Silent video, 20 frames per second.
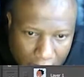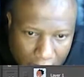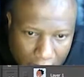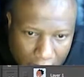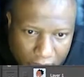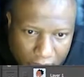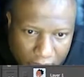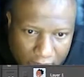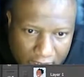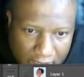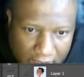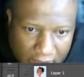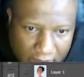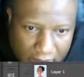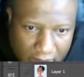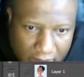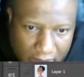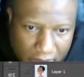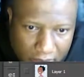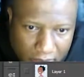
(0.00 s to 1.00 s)
Bring that
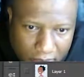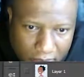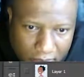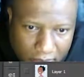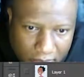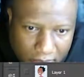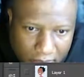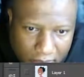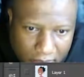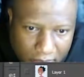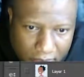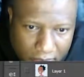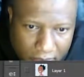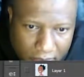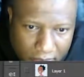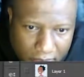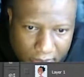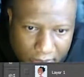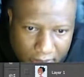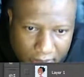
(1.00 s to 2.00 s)
in, back to that
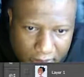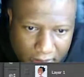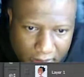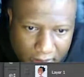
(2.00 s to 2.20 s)
point.